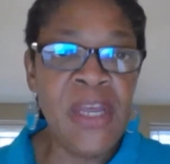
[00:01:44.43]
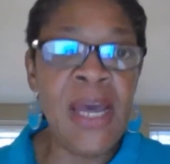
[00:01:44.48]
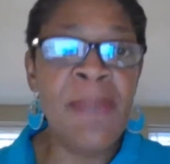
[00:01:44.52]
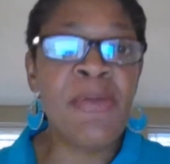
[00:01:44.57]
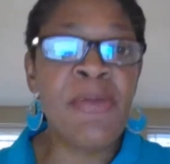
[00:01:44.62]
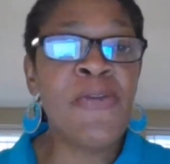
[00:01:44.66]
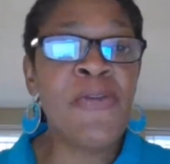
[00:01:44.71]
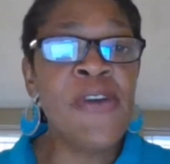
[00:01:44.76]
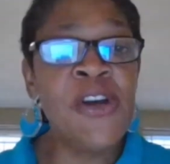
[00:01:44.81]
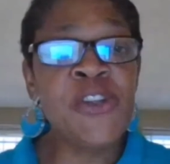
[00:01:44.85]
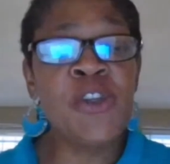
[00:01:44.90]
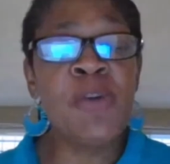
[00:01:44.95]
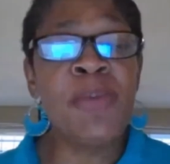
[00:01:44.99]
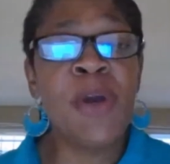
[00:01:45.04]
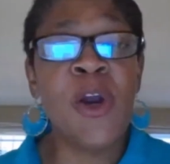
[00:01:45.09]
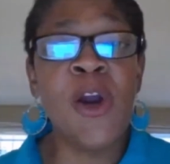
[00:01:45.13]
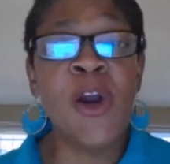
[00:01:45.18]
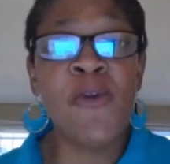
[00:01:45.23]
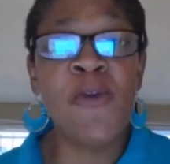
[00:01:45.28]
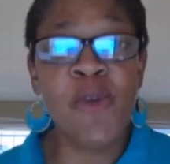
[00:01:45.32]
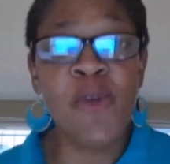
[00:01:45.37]
And Professor
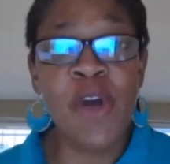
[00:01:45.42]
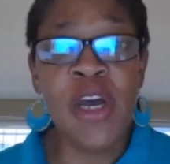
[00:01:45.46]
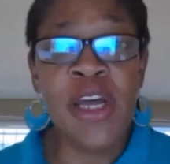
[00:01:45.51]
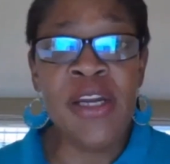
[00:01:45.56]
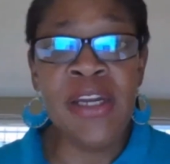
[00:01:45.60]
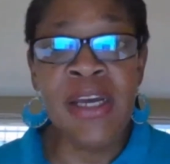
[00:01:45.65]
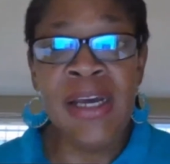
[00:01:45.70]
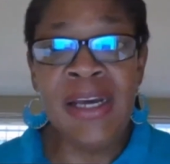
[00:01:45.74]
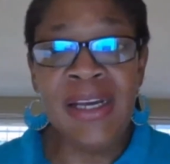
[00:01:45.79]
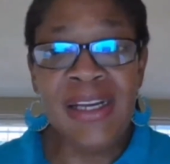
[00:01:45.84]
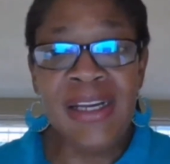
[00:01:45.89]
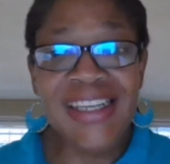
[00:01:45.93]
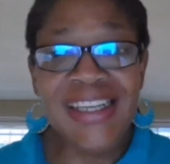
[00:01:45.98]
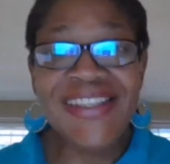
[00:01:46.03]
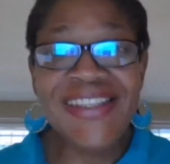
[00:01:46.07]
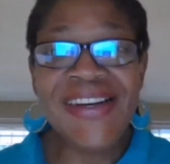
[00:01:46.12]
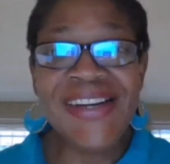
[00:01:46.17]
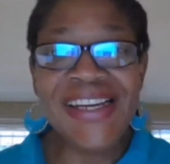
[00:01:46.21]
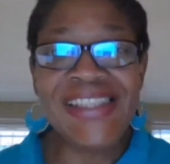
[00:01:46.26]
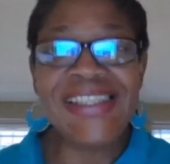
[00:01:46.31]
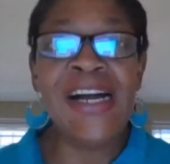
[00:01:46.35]
Barrett Friend
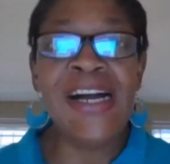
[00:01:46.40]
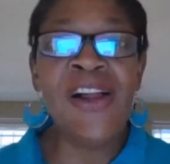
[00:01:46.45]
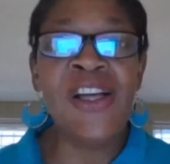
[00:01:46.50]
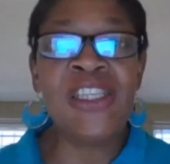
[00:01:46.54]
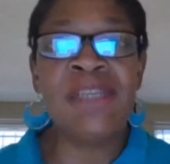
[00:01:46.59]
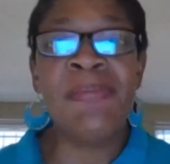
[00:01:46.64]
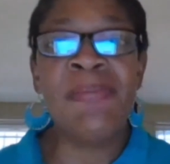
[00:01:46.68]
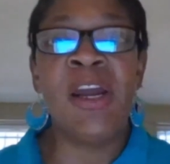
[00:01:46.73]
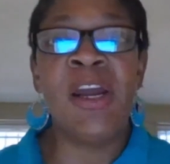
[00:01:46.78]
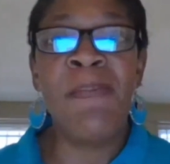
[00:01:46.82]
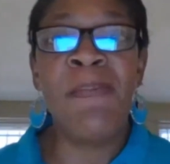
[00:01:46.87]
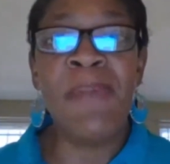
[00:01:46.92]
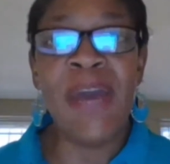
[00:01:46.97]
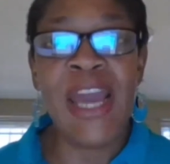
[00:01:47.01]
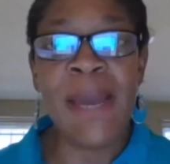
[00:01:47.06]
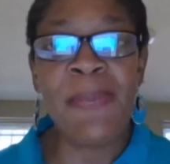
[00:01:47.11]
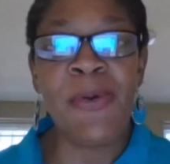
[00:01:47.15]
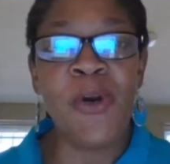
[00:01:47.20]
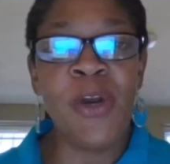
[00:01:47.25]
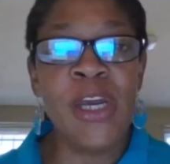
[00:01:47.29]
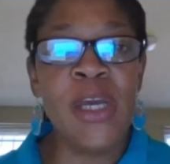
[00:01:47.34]
is going to tell us about a
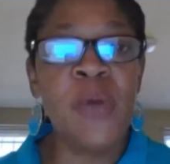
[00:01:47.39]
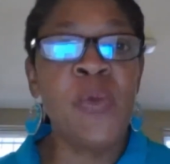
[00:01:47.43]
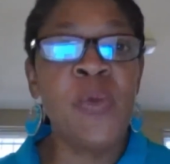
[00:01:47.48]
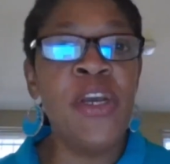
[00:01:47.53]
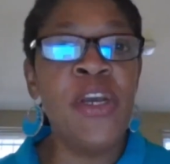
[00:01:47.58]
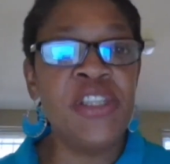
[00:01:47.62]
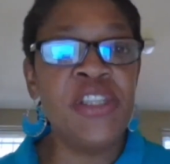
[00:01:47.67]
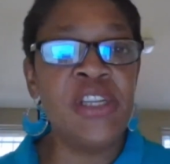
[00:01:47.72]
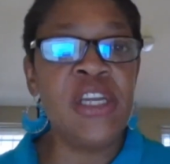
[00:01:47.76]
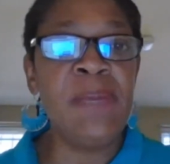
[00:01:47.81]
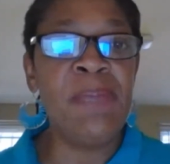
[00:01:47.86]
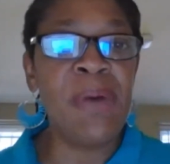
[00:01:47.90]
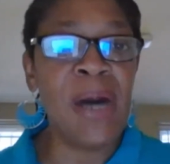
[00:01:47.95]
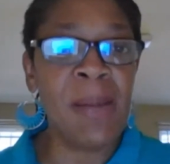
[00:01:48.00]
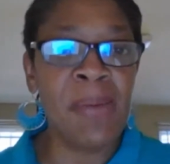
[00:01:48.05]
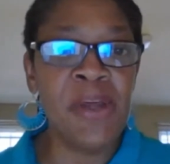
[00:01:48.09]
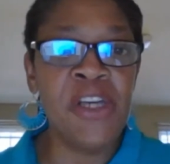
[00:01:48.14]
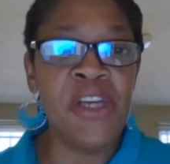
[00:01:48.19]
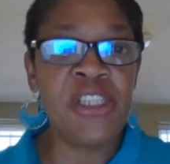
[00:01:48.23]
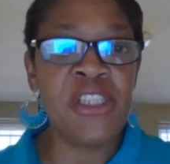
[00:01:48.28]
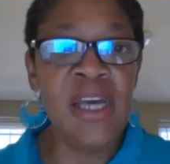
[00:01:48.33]
paper he recently
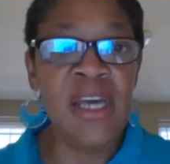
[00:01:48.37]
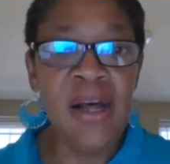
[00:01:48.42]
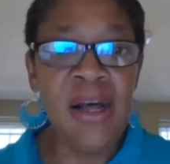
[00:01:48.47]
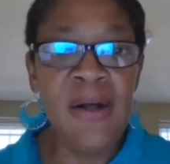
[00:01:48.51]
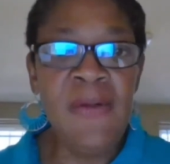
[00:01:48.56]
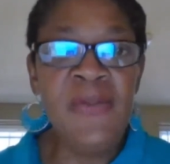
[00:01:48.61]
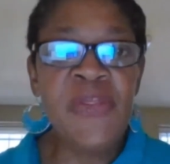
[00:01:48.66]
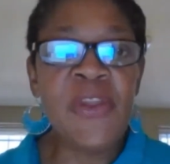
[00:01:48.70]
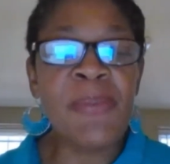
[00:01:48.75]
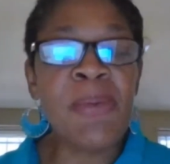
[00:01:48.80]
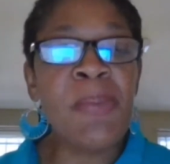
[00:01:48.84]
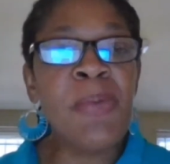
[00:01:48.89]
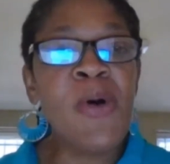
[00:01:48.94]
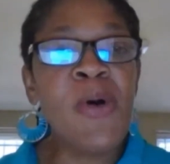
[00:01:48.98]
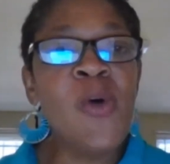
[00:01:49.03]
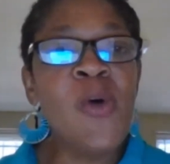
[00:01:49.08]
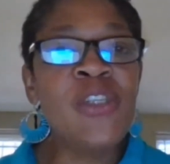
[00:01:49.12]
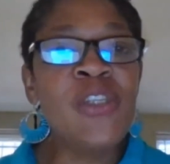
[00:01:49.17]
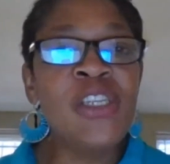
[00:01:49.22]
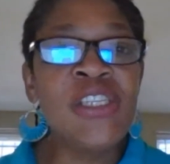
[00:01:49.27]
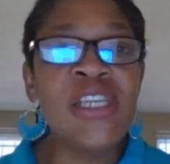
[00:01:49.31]
published that
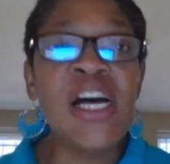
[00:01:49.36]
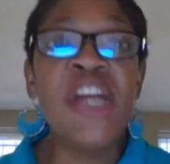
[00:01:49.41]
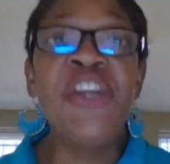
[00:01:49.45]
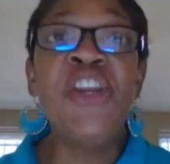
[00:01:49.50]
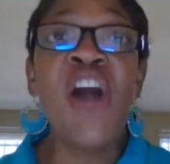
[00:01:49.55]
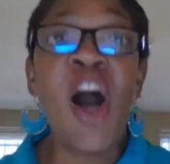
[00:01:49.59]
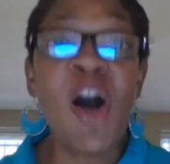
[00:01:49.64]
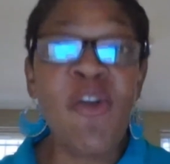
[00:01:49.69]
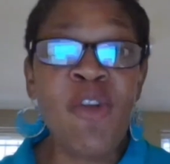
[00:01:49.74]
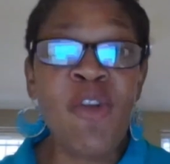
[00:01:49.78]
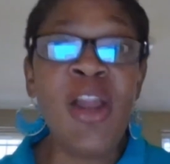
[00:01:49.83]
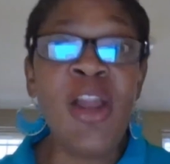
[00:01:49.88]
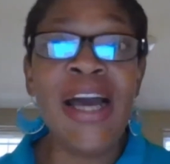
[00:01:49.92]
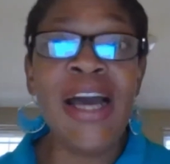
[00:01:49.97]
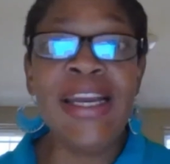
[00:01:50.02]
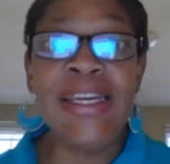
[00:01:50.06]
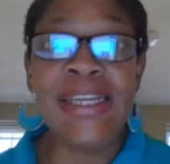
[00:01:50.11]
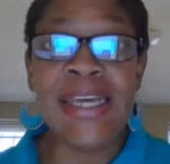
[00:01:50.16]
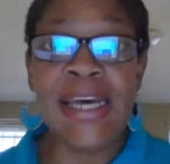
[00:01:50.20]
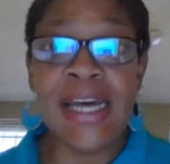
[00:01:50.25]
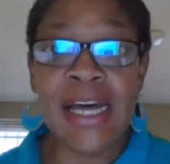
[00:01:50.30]
proposes a novel
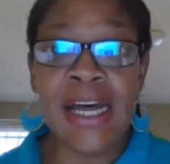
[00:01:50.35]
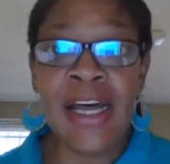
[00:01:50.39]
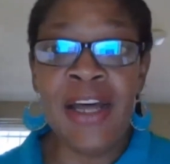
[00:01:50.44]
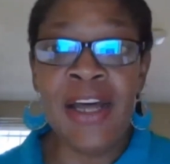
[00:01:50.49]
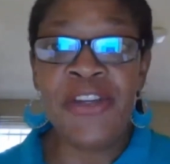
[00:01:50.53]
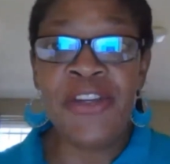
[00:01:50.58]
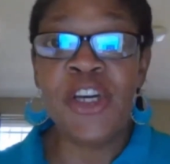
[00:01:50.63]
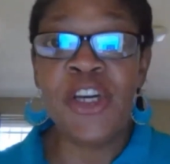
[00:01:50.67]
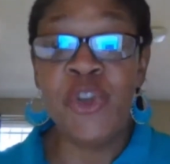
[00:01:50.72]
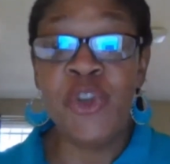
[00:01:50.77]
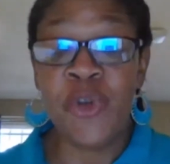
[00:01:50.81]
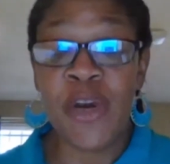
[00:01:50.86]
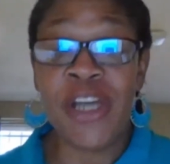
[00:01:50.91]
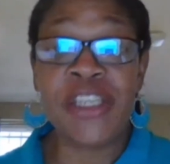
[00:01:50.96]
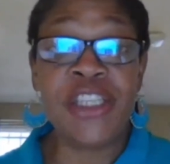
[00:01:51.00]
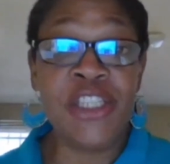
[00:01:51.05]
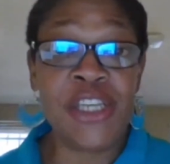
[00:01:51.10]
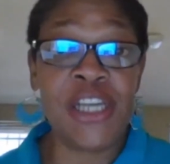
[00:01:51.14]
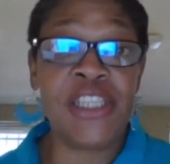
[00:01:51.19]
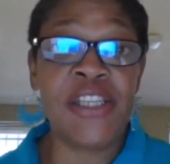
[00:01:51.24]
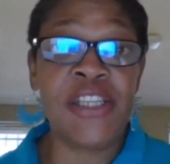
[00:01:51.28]
idea to
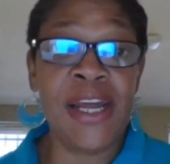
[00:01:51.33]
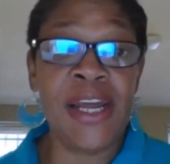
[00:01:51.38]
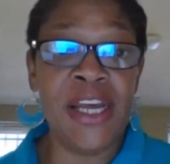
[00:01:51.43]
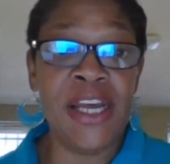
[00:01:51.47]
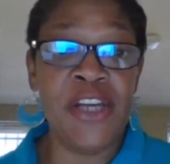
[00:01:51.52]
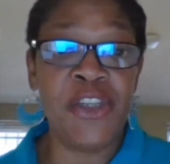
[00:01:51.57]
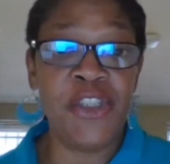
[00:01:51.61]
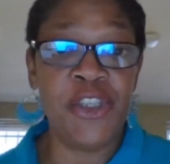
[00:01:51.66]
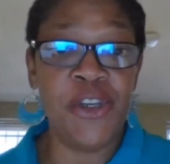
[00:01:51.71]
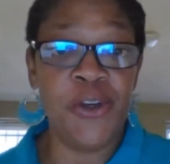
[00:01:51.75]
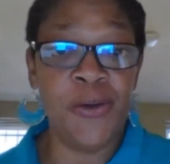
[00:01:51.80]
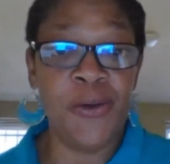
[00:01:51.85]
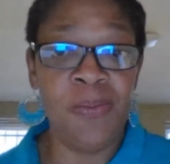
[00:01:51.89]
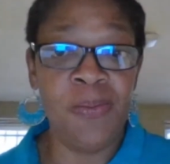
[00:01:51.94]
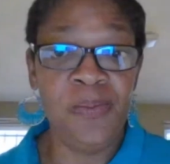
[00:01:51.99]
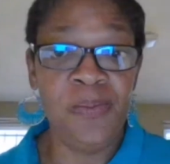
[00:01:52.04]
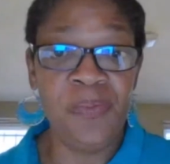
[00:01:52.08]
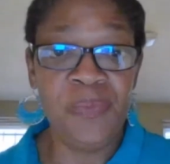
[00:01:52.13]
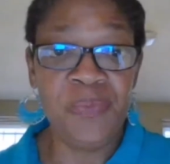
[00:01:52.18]
address just that issue.